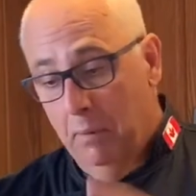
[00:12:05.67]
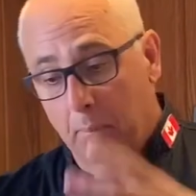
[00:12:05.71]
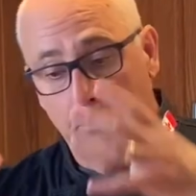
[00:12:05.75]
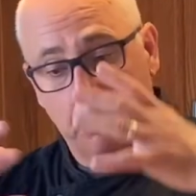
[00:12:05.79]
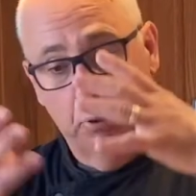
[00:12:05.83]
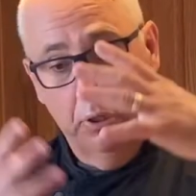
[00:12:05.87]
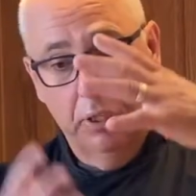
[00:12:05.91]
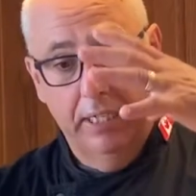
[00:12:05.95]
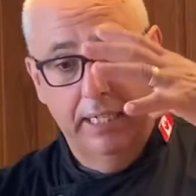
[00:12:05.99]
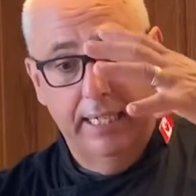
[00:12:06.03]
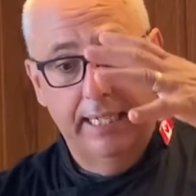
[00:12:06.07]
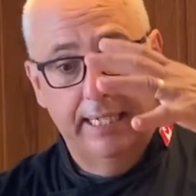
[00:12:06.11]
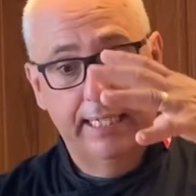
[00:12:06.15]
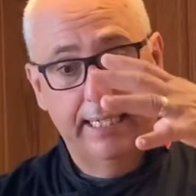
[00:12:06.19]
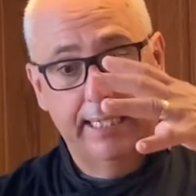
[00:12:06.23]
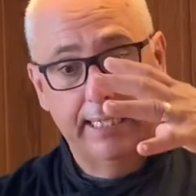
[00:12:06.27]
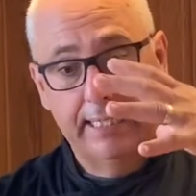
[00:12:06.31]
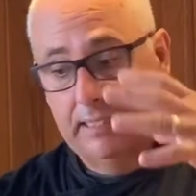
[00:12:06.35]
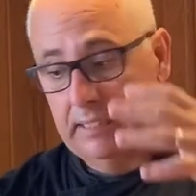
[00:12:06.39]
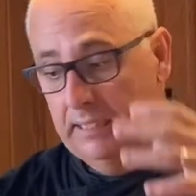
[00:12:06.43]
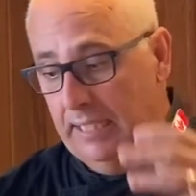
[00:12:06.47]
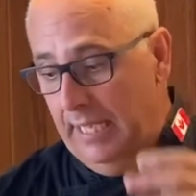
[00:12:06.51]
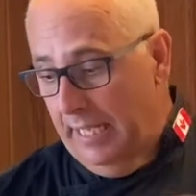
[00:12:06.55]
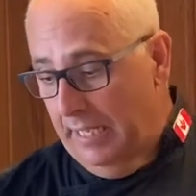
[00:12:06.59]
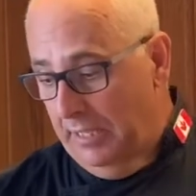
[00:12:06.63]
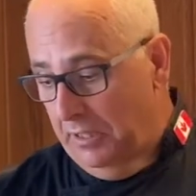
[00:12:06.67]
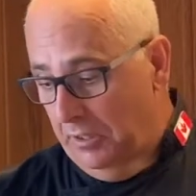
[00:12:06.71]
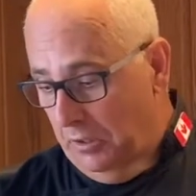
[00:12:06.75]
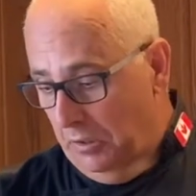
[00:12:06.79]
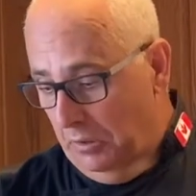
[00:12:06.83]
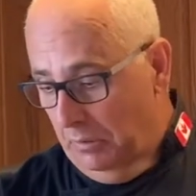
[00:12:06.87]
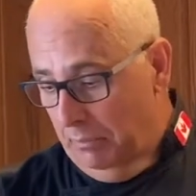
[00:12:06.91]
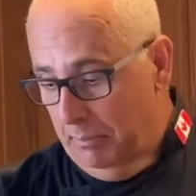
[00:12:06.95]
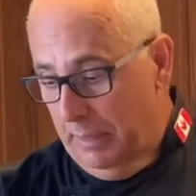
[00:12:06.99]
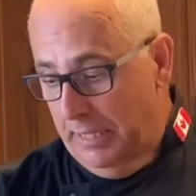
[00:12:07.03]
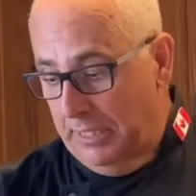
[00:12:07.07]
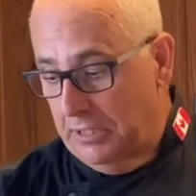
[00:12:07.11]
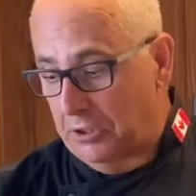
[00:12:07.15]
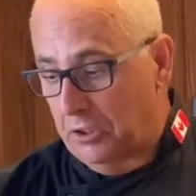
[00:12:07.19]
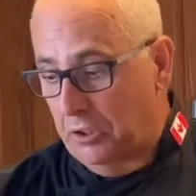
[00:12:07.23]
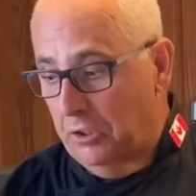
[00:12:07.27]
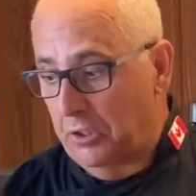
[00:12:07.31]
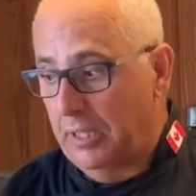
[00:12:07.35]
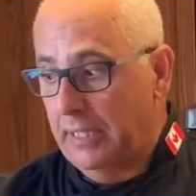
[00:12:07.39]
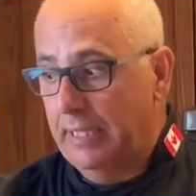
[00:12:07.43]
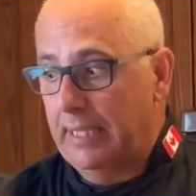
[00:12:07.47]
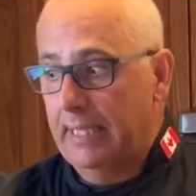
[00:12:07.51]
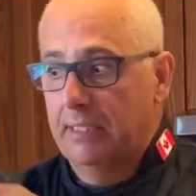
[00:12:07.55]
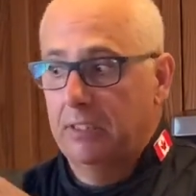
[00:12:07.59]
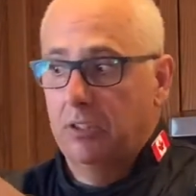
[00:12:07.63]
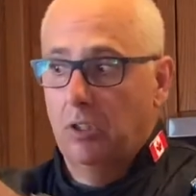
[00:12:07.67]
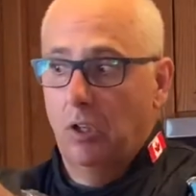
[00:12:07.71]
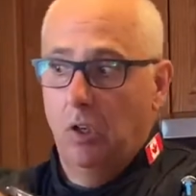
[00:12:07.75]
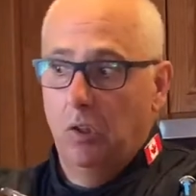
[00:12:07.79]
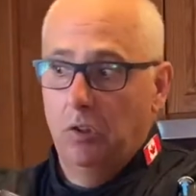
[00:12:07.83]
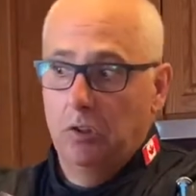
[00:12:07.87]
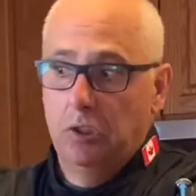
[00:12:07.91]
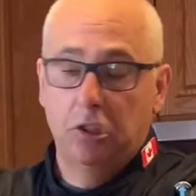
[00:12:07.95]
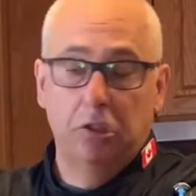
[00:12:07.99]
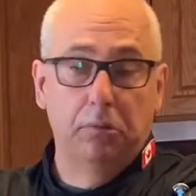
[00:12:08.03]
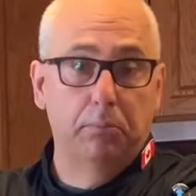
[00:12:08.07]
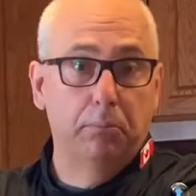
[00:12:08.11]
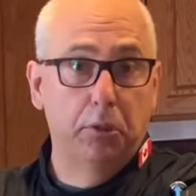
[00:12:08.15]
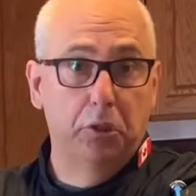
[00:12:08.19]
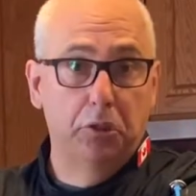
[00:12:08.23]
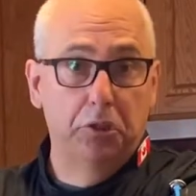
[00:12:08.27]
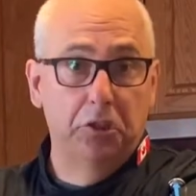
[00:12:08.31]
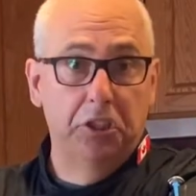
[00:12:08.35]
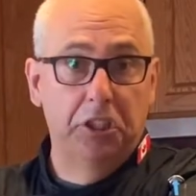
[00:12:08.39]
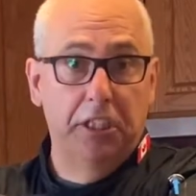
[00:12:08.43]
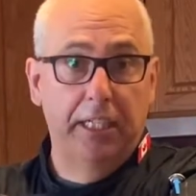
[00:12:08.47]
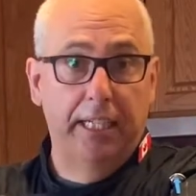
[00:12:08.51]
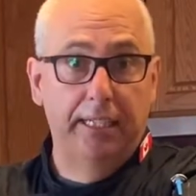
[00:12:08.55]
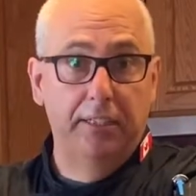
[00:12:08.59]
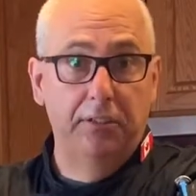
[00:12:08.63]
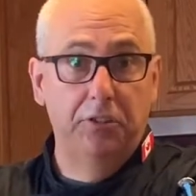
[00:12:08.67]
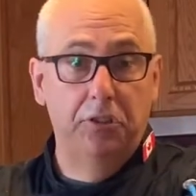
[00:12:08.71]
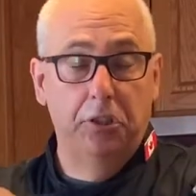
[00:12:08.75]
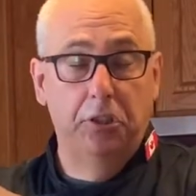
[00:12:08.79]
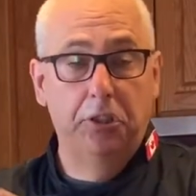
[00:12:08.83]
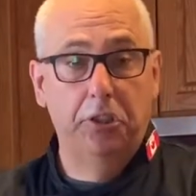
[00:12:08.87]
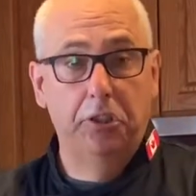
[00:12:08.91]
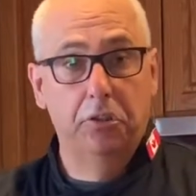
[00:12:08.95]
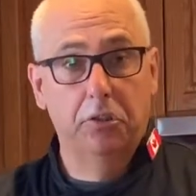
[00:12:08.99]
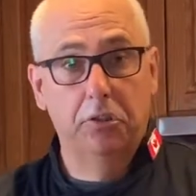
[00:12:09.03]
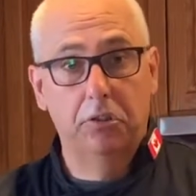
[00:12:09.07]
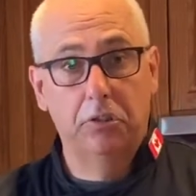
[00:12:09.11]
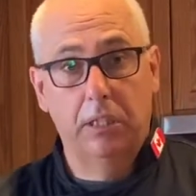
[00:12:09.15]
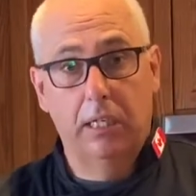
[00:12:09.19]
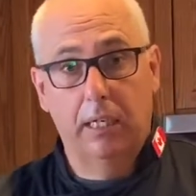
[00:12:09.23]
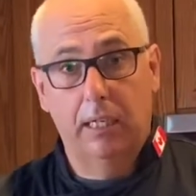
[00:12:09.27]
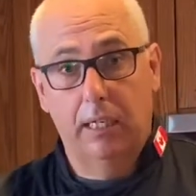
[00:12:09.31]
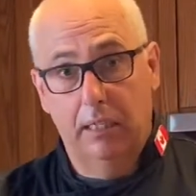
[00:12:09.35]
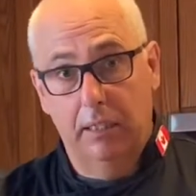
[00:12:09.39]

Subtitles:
Put it in a container. Make sure it gets all submerged into your